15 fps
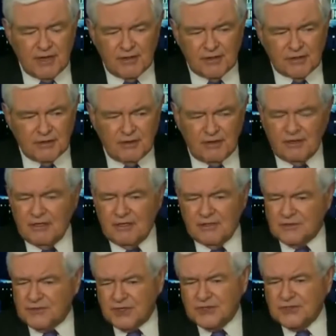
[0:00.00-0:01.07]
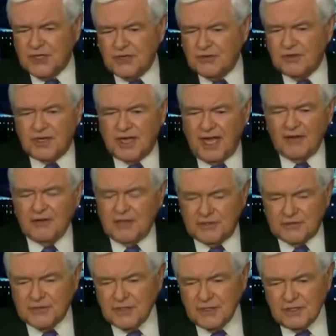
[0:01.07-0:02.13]
I think there are 600
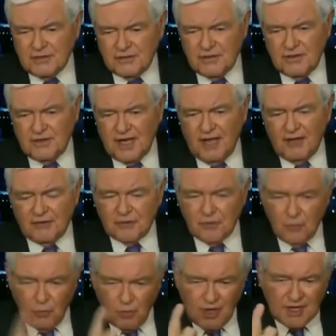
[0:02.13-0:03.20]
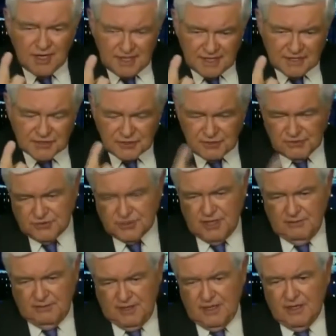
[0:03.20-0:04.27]
counties that are down to one insurance
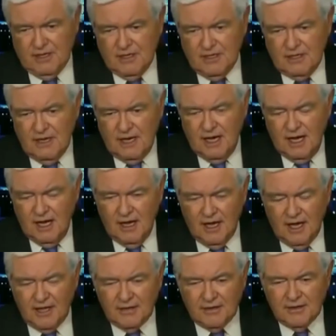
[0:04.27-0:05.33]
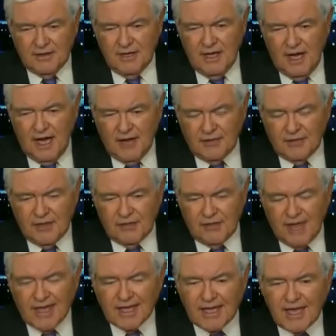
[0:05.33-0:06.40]
company. Uh, and I think
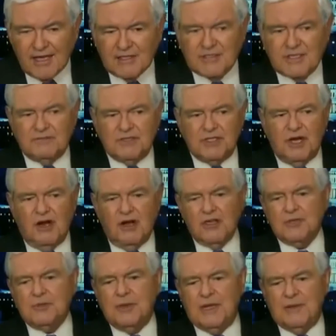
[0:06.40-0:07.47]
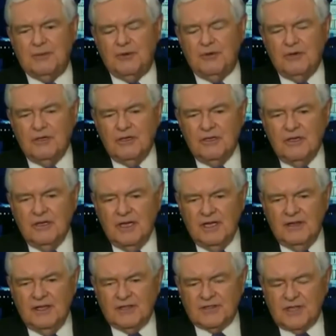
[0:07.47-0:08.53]
that kind of stuff jars people,
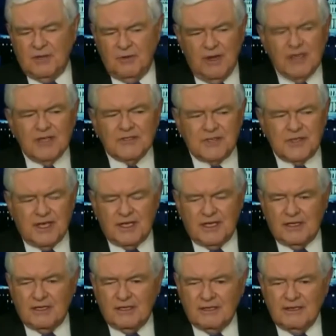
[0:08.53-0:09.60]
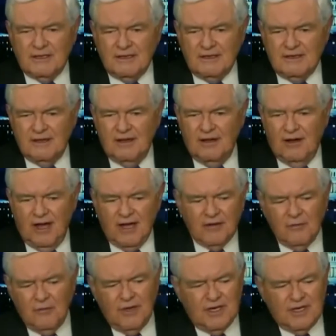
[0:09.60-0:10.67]
and they say, wait a second, you know, I
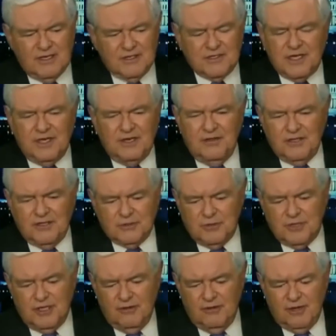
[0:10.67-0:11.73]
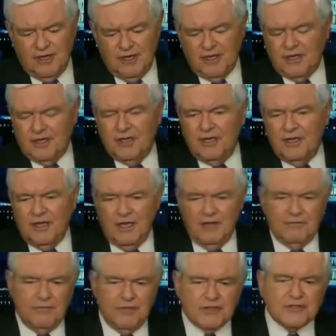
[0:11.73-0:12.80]
don't want to continue this with Hillary Clinton
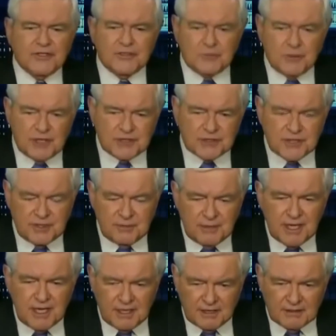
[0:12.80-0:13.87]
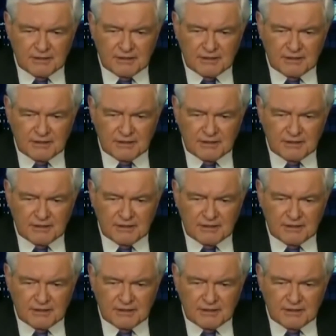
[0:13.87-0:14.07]
if this is what it's going to mean.